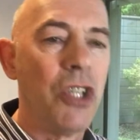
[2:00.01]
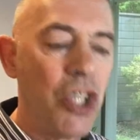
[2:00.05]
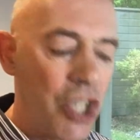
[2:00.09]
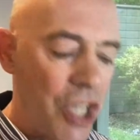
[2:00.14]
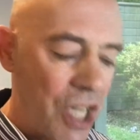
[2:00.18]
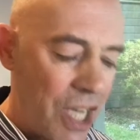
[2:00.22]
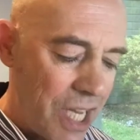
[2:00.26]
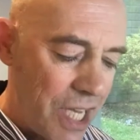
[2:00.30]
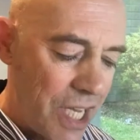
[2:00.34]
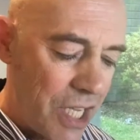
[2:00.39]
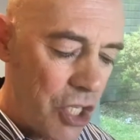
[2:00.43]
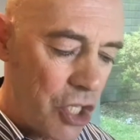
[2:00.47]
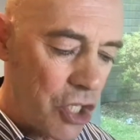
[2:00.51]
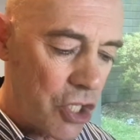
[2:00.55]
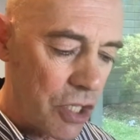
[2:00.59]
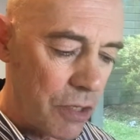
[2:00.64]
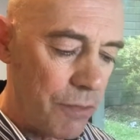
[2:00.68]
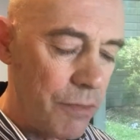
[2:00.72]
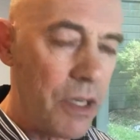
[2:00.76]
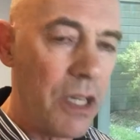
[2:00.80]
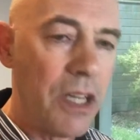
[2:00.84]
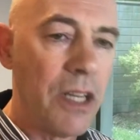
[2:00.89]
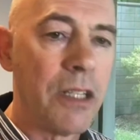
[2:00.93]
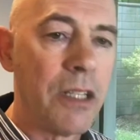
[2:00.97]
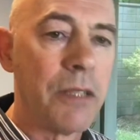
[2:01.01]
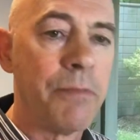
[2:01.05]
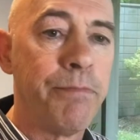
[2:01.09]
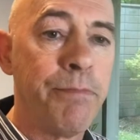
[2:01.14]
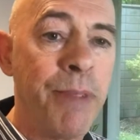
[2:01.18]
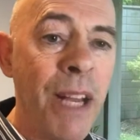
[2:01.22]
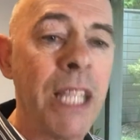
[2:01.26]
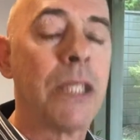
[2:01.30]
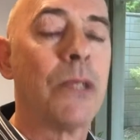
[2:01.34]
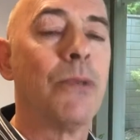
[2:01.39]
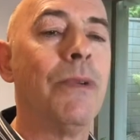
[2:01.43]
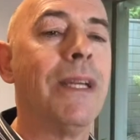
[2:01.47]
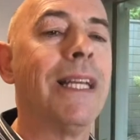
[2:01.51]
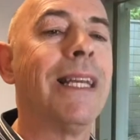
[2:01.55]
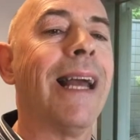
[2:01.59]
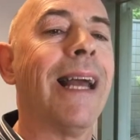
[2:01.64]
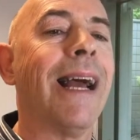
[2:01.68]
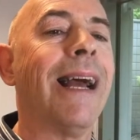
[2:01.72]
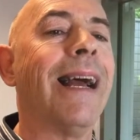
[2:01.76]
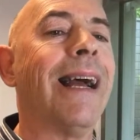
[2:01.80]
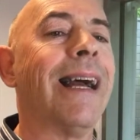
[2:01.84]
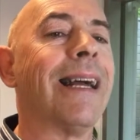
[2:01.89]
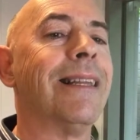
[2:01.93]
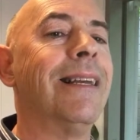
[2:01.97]
change them as best we
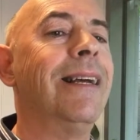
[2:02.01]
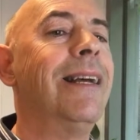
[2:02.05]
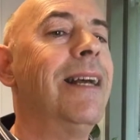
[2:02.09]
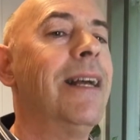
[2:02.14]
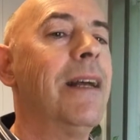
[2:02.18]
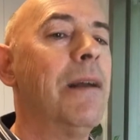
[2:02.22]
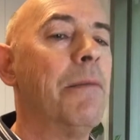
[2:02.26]
can,